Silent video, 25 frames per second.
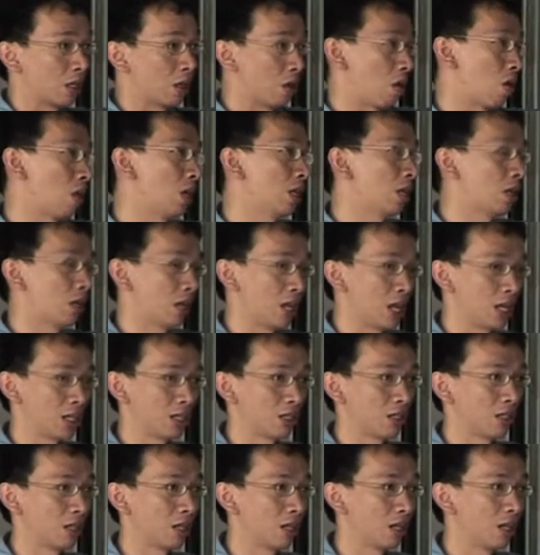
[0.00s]
The only
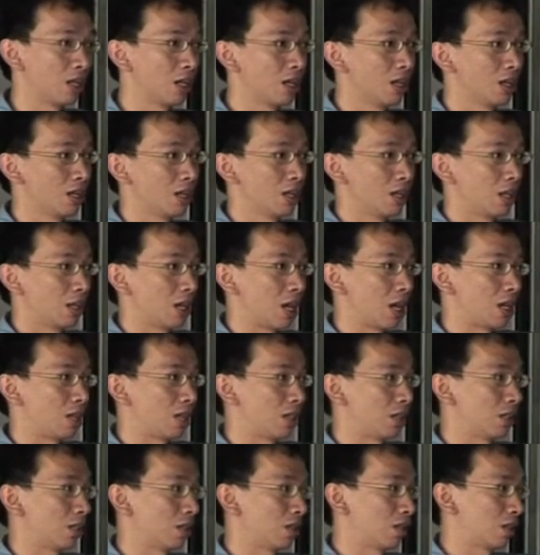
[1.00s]
connection that
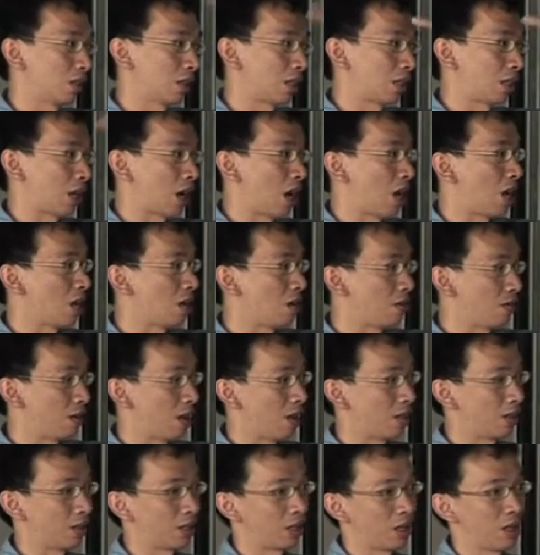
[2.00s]
is kind of
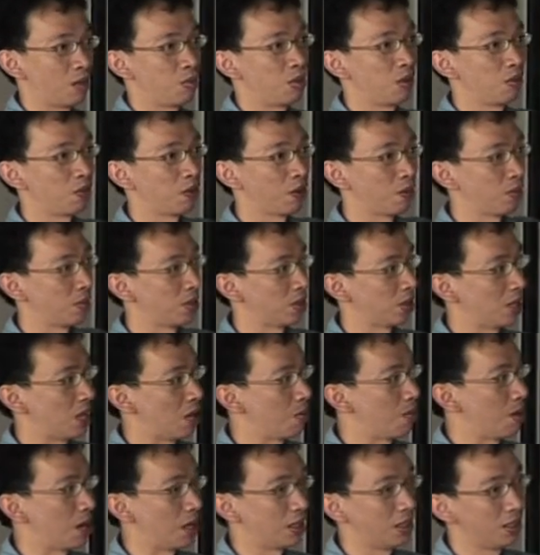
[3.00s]
like coming from the
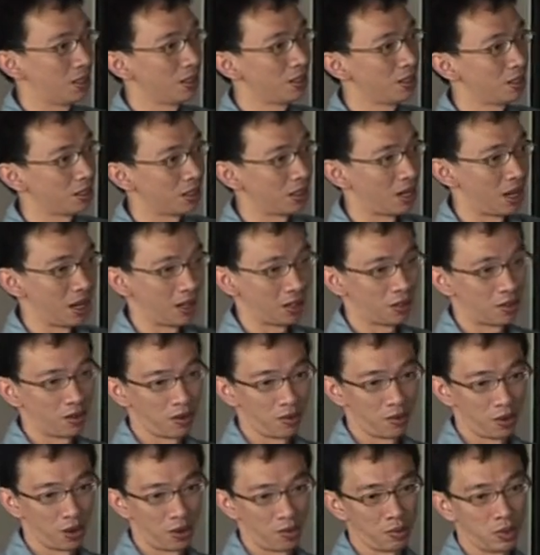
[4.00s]
same artist is like
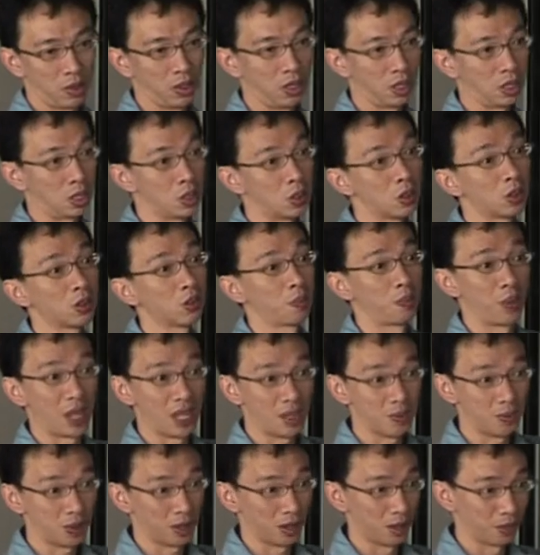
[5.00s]
the use of
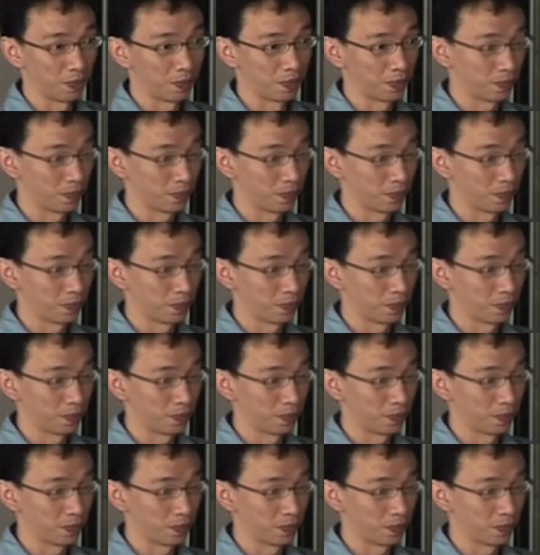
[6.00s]
paper.